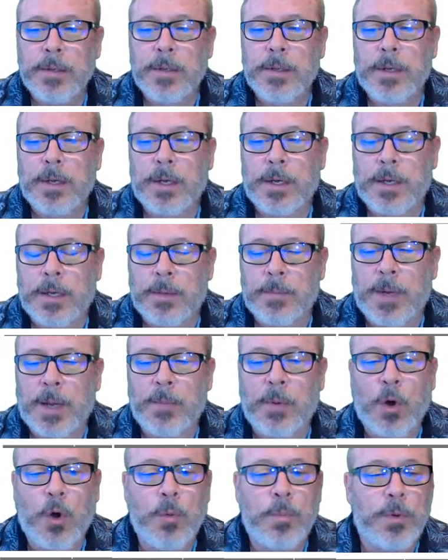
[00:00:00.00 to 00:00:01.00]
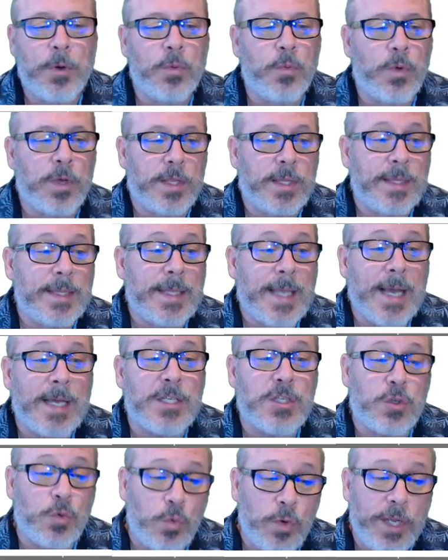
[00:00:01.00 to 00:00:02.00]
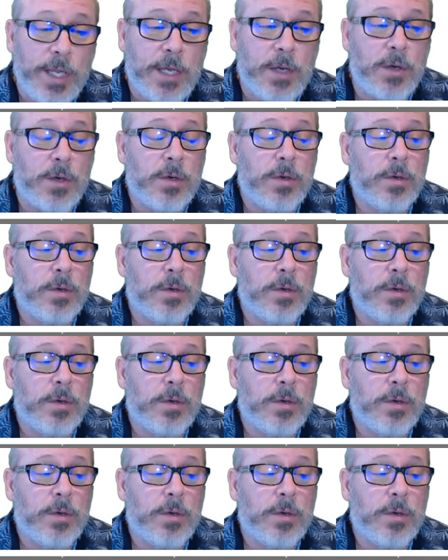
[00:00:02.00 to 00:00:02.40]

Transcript: I'm hoping with next week,